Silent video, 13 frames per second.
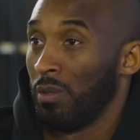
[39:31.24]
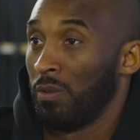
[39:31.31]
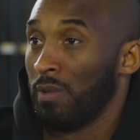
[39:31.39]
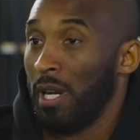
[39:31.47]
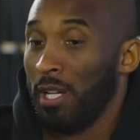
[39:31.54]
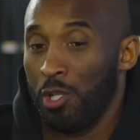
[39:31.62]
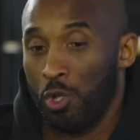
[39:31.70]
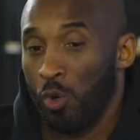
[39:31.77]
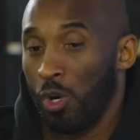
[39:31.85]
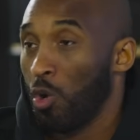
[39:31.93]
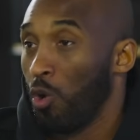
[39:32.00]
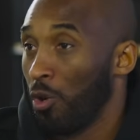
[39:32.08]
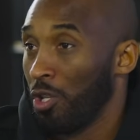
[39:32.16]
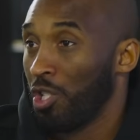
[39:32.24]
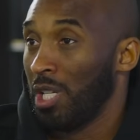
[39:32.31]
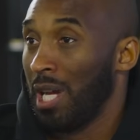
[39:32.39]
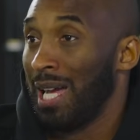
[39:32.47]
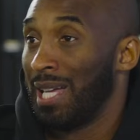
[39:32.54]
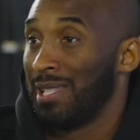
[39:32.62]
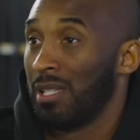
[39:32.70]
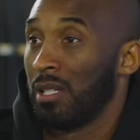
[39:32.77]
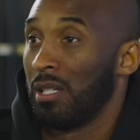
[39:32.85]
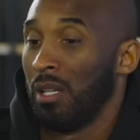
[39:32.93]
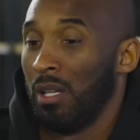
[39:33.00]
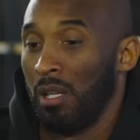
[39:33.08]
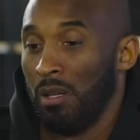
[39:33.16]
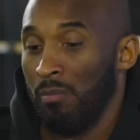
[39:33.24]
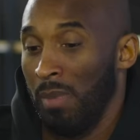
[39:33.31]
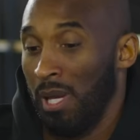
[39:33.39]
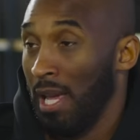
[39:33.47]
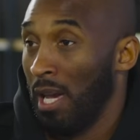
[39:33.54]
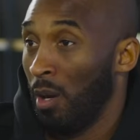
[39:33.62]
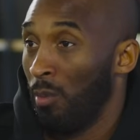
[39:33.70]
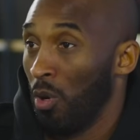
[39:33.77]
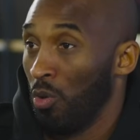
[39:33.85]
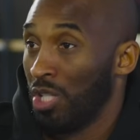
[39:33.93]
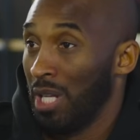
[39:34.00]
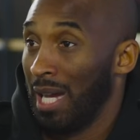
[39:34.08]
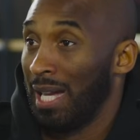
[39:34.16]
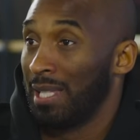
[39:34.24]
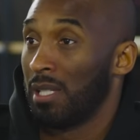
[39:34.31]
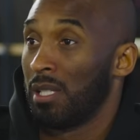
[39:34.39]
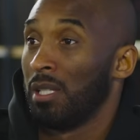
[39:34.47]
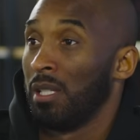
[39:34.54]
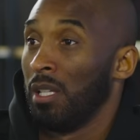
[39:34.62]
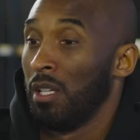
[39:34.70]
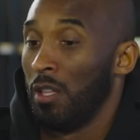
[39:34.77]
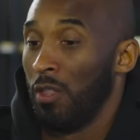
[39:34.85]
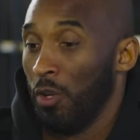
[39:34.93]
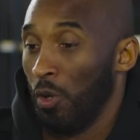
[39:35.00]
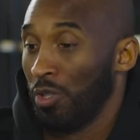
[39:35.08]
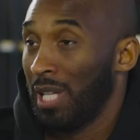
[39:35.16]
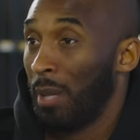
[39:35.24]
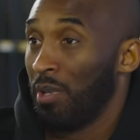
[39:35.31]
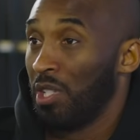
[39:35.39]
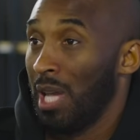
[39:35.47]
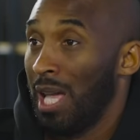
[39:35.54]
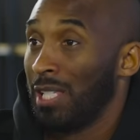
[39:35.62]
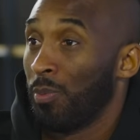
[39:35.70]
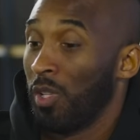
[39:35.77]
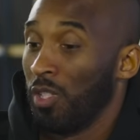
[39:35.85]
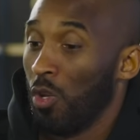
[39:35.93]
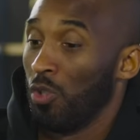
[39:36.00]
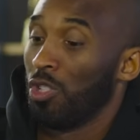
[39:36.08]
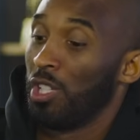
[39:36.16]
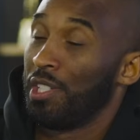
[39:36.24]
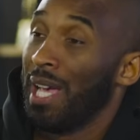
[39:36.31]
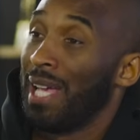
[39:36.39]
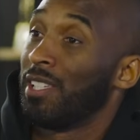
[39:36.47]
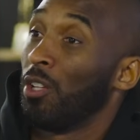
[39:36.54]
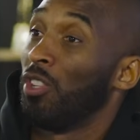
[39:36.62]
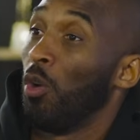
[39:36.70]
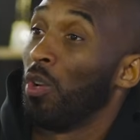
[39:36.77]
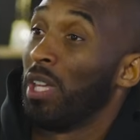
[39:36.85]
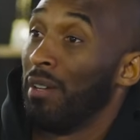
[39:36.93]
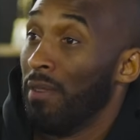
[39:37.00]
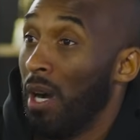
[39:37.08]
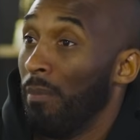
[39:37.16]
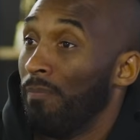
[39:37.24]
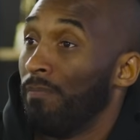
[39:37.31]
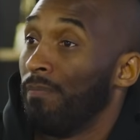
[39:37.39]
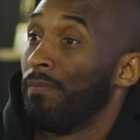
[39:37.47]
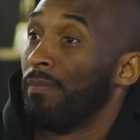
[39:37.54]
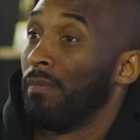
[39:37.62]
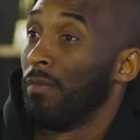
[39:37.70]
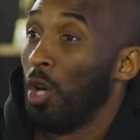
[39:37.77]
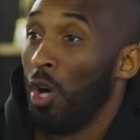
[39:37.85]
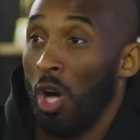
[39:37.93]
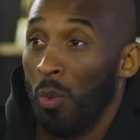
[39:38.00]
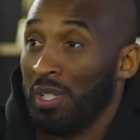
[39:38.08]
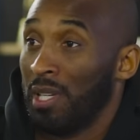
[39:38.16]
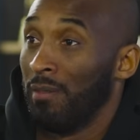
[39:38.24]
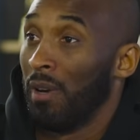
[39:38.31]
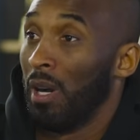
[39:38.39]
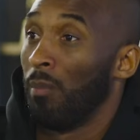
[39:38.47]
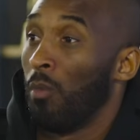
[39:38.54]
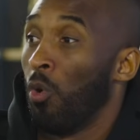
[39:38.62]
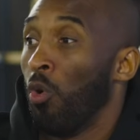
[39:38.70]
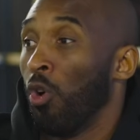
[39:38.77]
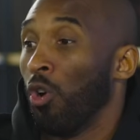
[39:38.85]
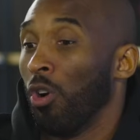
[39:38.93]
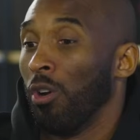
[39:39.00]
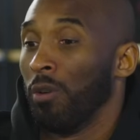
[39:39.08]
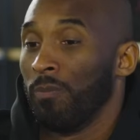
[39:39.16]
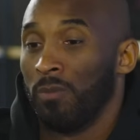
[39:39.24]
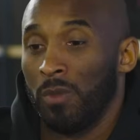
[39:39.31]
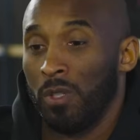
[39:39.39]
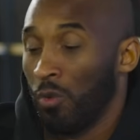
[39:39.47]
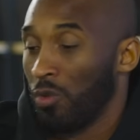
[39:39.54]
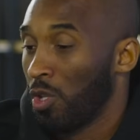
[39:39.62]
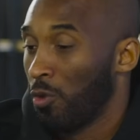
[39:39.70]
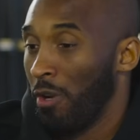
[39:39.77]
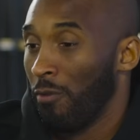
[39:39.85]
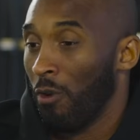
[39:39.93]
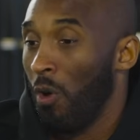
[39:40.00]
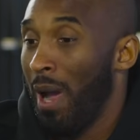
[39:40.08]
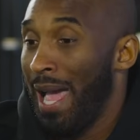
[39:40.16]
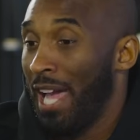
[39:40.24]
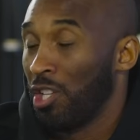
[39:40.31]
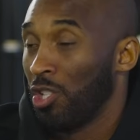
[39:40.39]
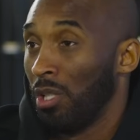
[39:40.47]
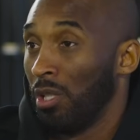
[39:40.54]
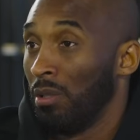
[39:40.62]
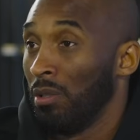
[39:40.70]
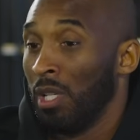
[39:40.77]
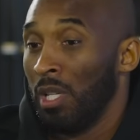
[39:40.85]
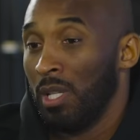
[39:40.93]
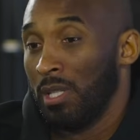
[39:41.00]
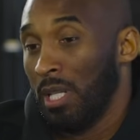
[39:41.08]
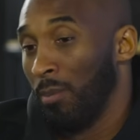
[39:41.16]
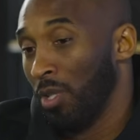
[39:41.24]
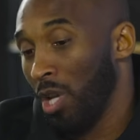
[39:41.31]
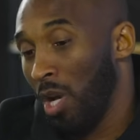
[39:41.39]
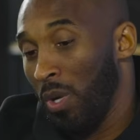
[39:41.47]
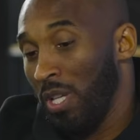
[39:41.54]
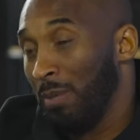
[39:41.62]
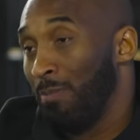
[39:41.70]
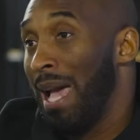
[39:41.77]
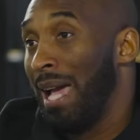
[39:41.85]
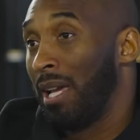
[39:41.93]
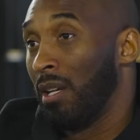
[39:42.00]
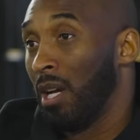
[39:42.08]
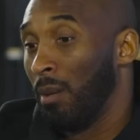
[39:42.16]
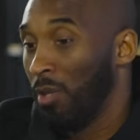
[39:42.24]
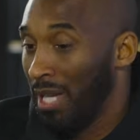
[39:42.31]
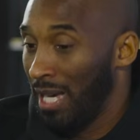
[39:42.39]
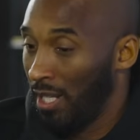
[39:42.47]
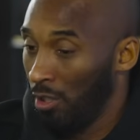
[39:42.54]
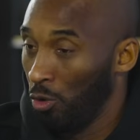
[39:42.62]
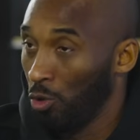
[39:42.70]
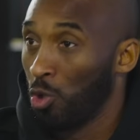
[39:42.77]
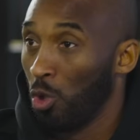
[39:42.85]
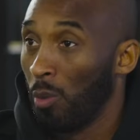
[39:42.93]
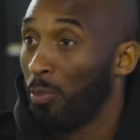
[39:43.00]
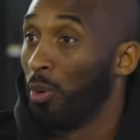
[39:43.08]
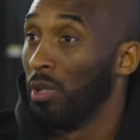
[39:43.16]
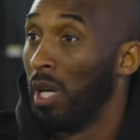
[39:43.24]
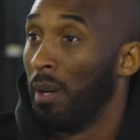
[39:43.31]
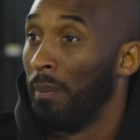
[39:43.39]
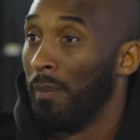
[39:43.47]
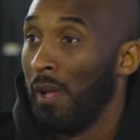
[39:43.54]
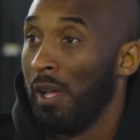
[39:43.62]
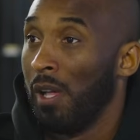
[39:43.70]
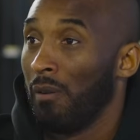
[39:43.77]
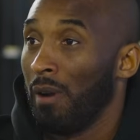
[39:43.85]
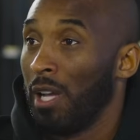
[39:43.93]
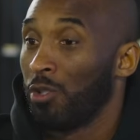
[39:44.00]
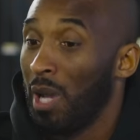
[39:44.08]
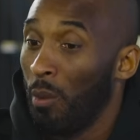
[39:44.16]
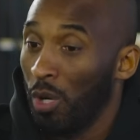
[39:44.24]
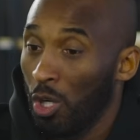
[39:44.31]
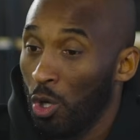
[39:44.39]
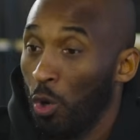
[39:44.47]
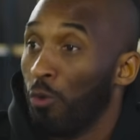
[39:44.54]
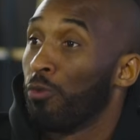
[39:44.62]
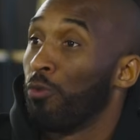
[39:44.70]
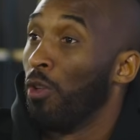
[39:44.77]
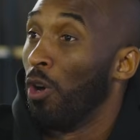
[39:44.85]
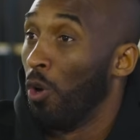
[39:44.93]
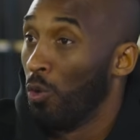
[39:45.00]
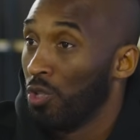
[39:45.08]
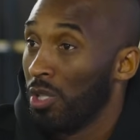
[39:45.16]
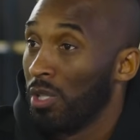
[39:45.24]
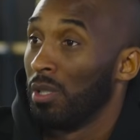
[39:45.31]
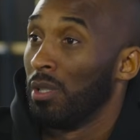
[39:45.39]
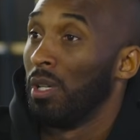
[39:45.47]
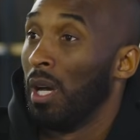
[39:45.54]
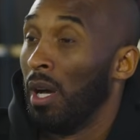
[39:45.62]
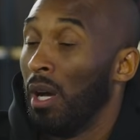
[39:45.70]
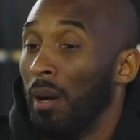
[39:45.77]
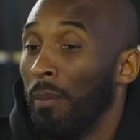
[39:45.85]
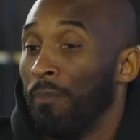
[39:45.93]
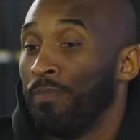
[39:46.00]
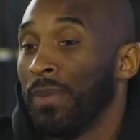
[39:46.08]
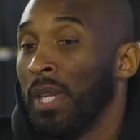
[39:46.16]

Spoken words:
right? Short corner shots, mid elbow shots, those type of shots, because those are the shots that they'll give up. They'll always give up. Or, screen roll action, Tim is always backing up. You got a little short pull-up, right? So I would go through those. And